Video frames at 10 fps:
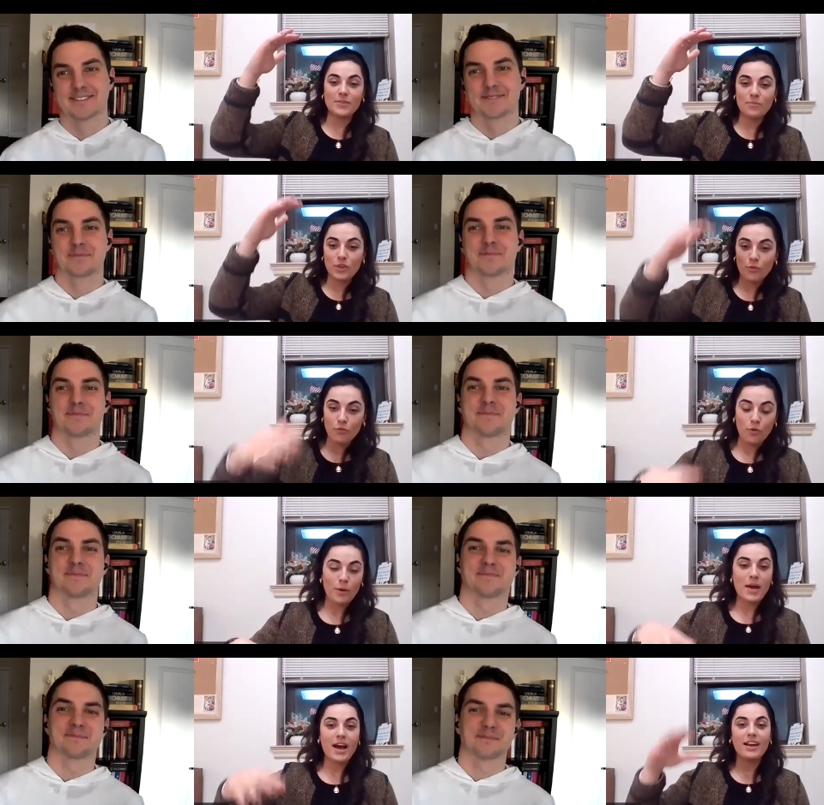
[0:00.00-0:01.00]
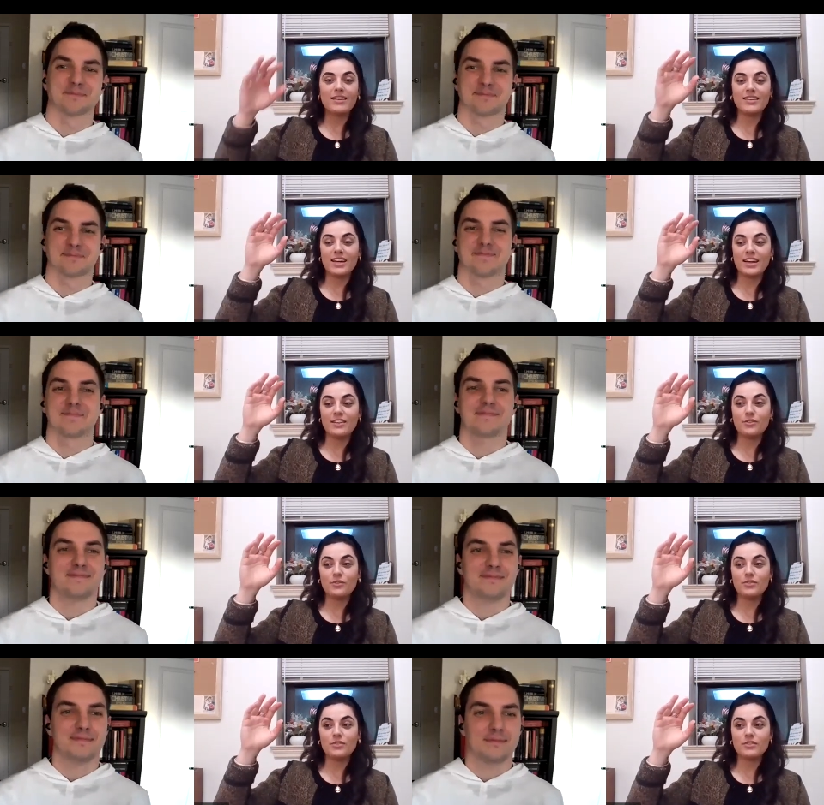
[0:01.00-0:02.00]
Speaker 1: the the format
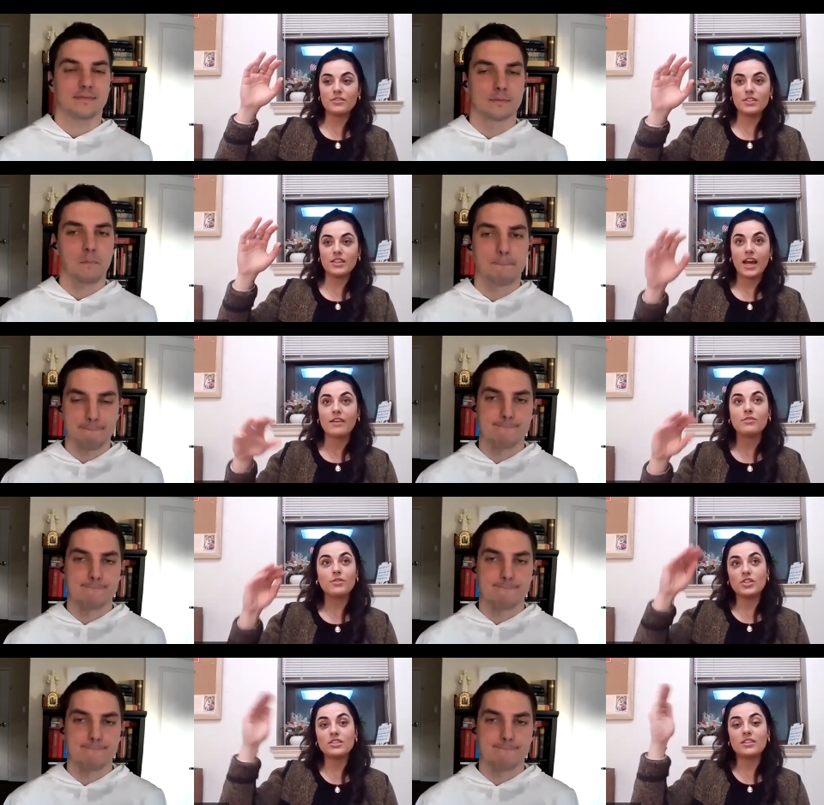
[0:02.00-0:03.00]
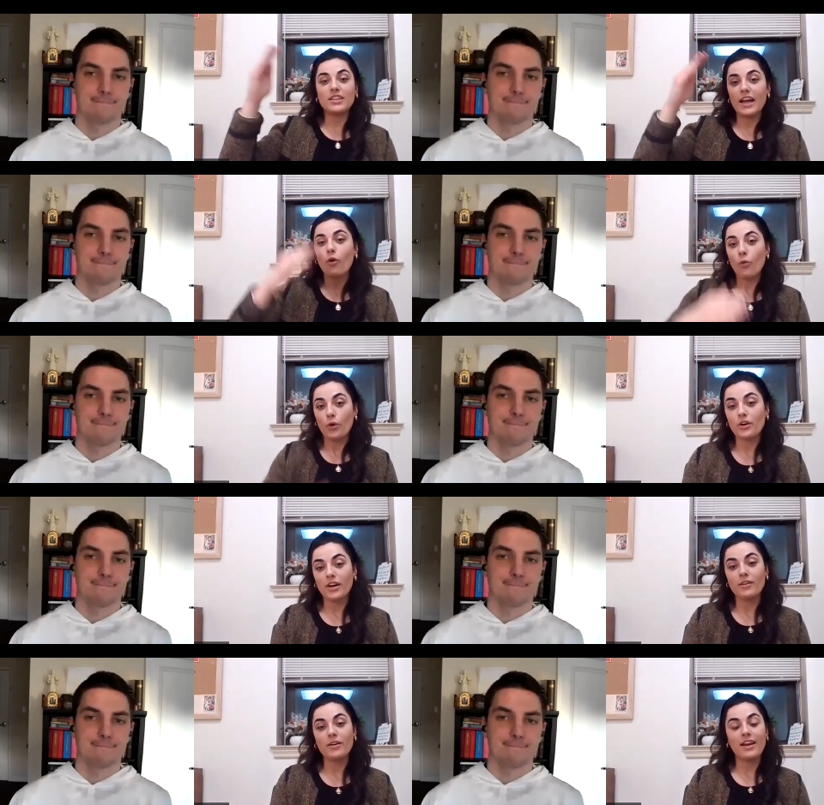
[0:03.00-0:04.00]
of mm-hmm. yeah just that
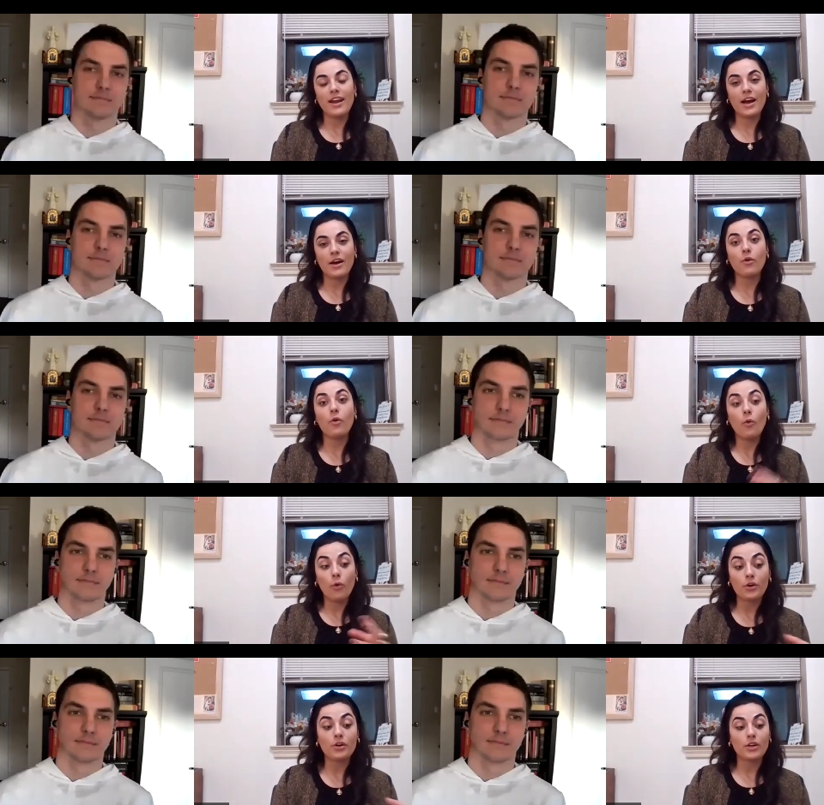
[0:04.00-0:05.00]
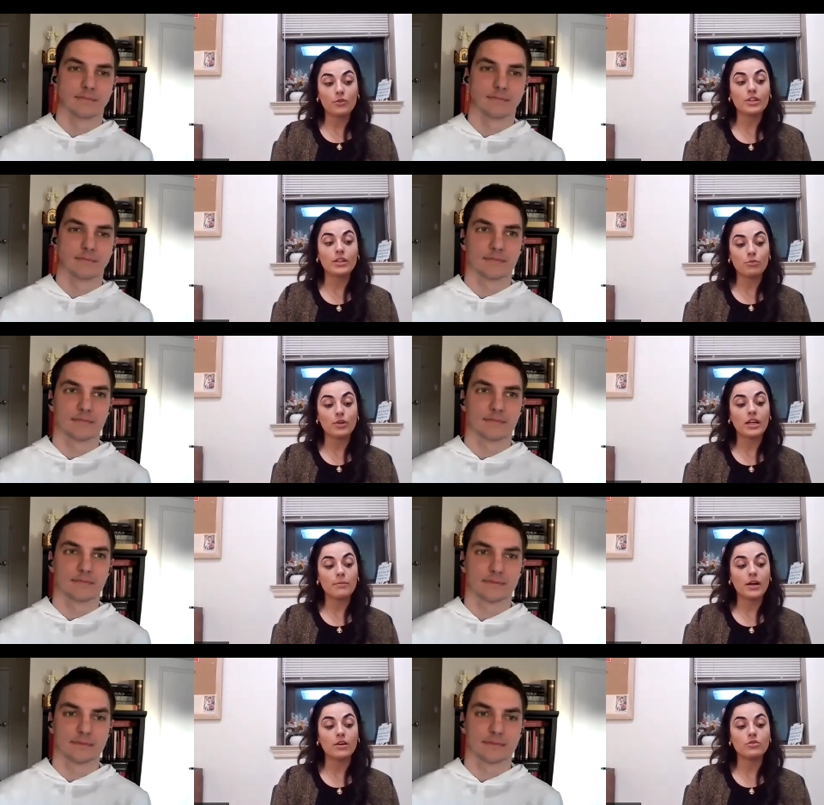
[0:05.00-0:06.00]
order and how order can really
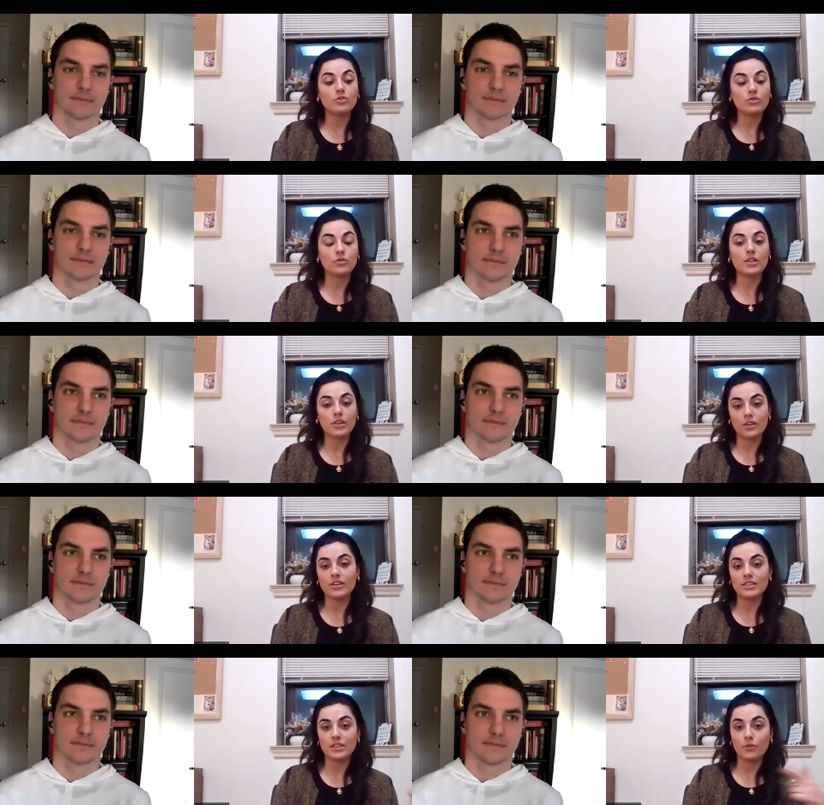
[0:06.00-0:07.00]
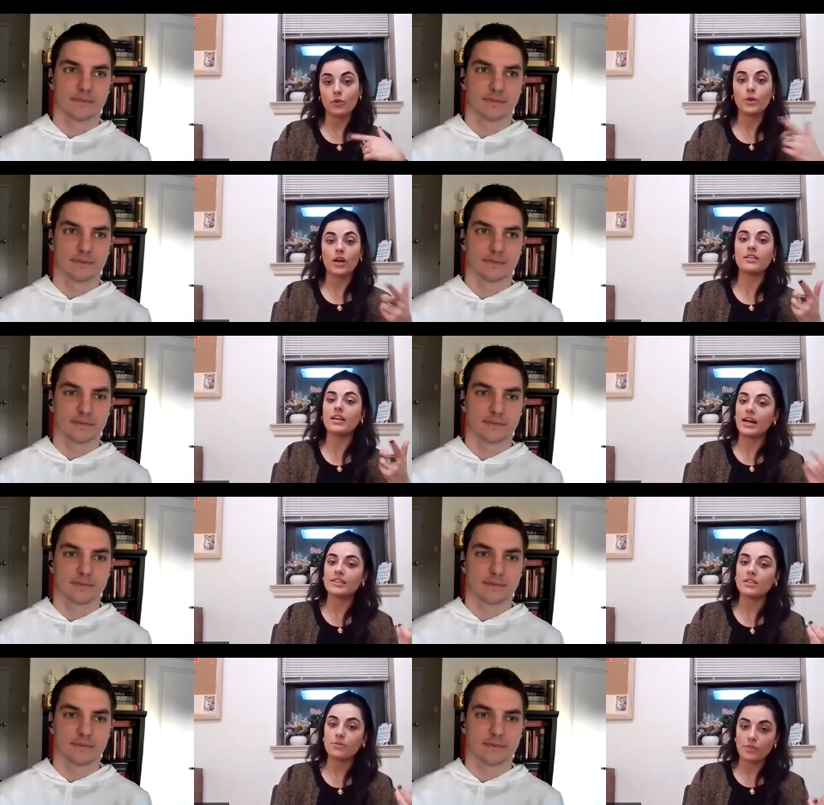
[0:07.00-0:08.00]
bring about truth and goodness of who we are in the
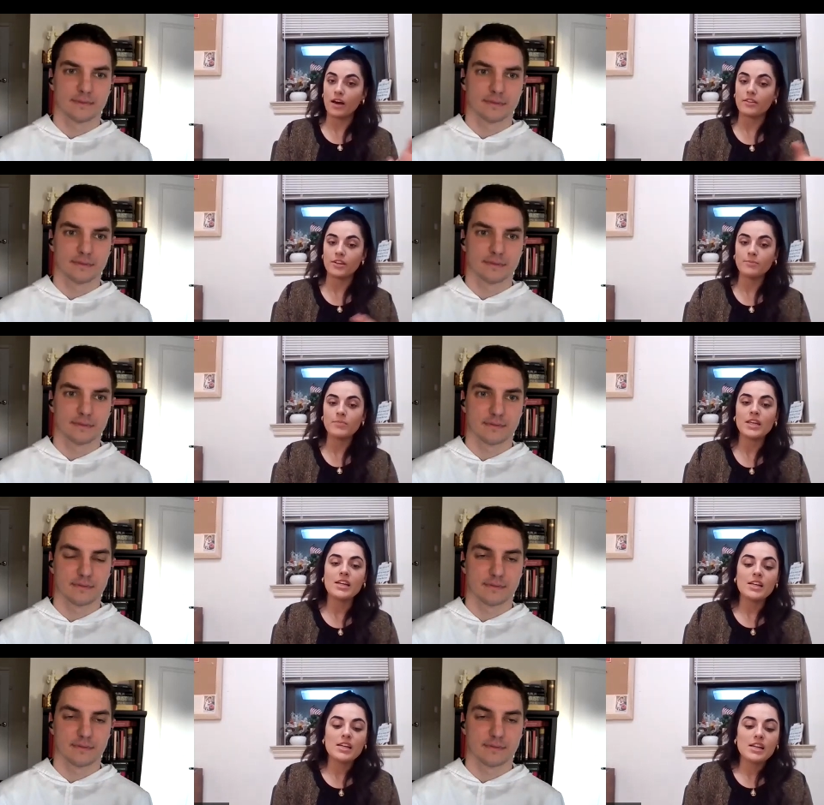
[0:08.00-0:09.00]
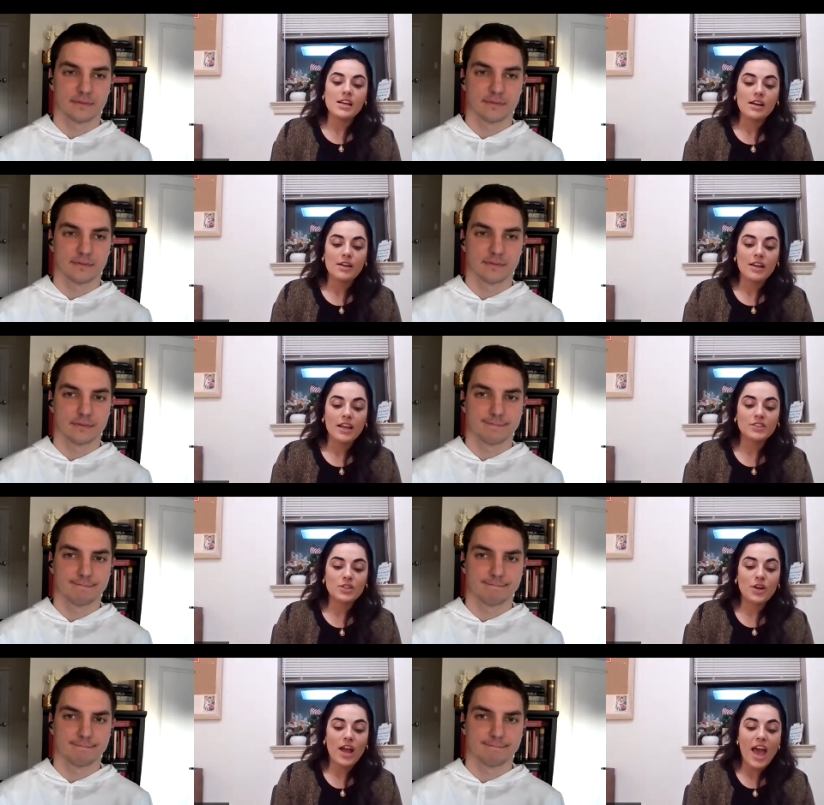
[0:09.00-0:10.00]
eyes of the father
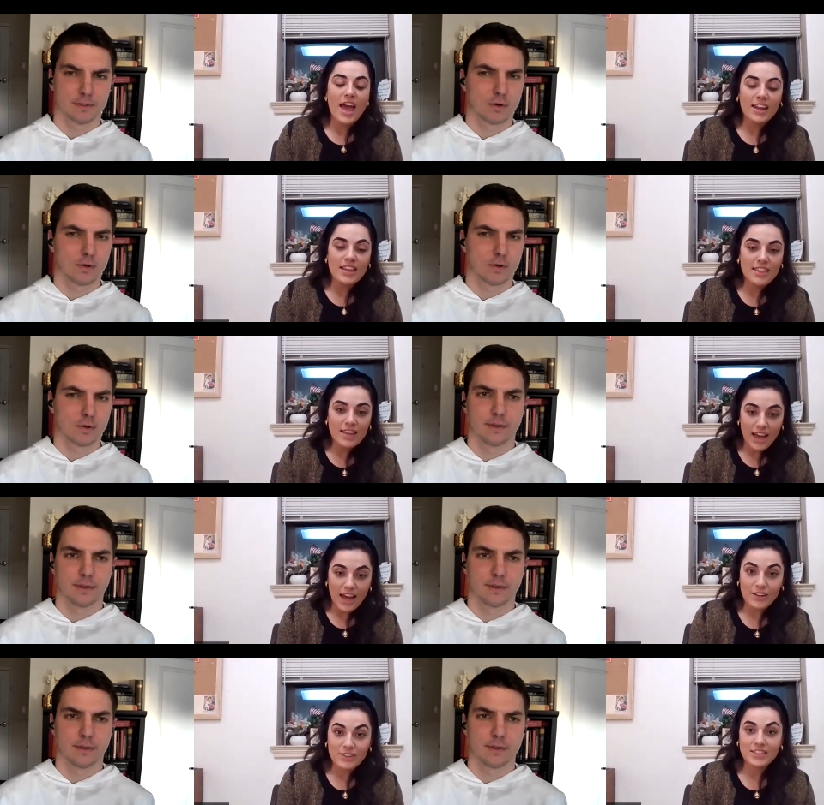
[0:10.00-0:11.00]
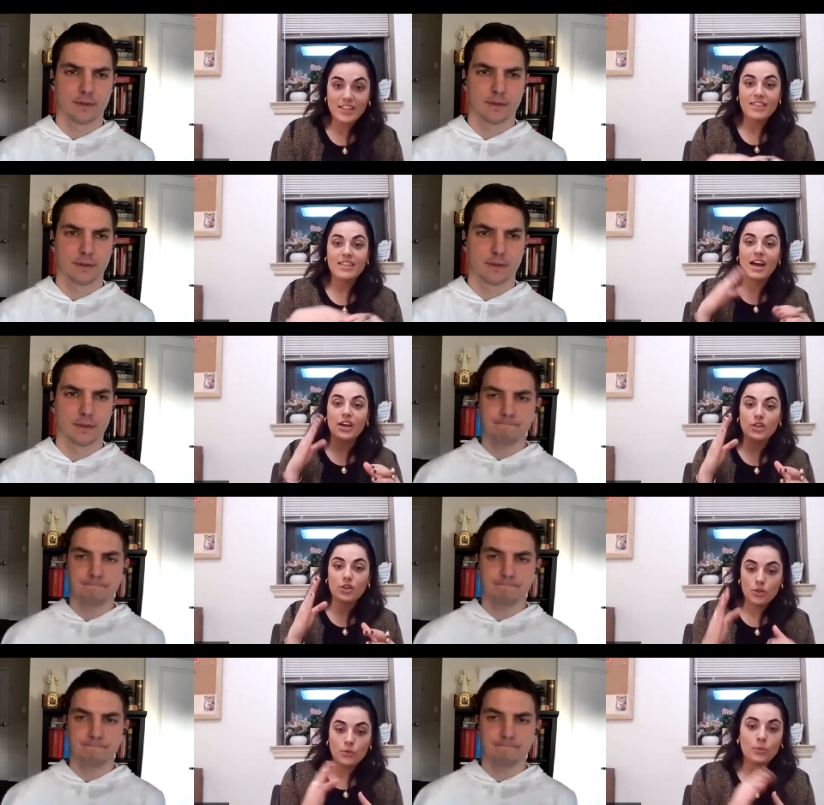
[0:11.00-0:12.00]
is there anything else
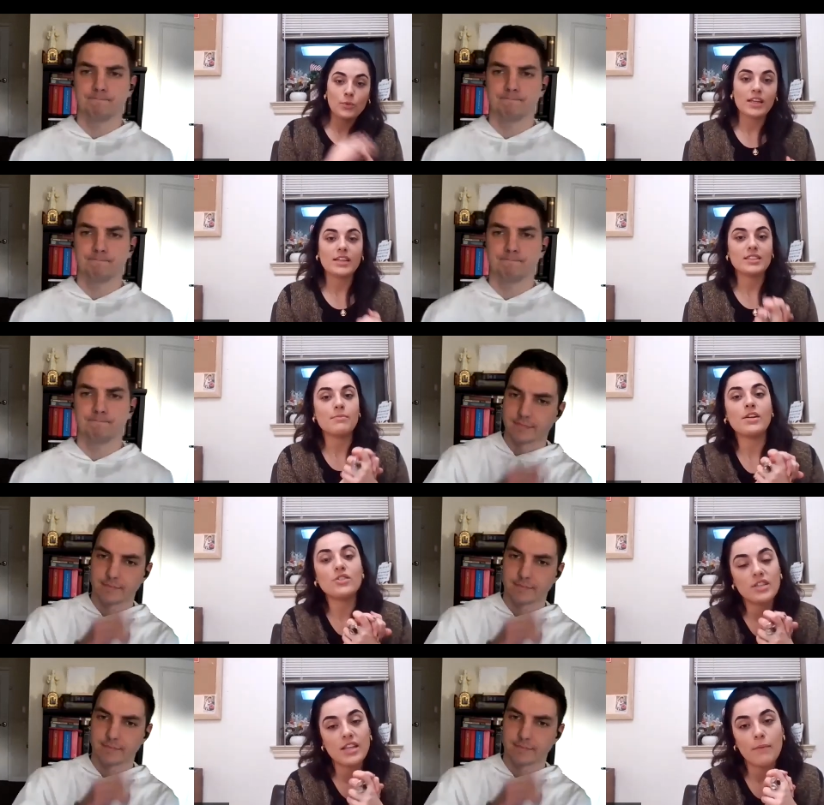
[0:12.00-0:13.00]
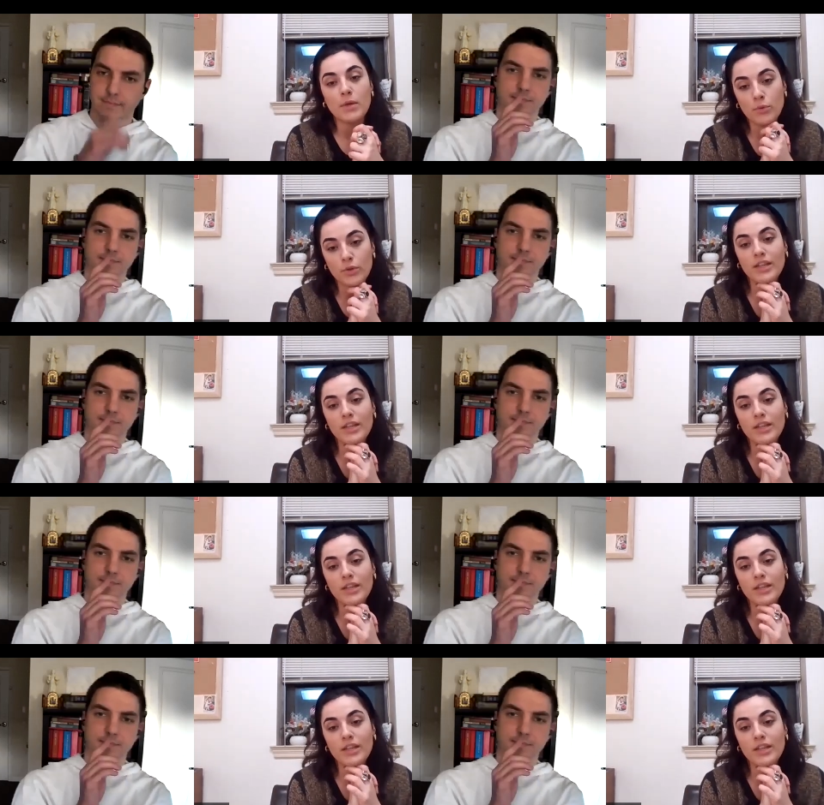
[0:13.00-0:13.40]
that you mm-hmm. would like to mention that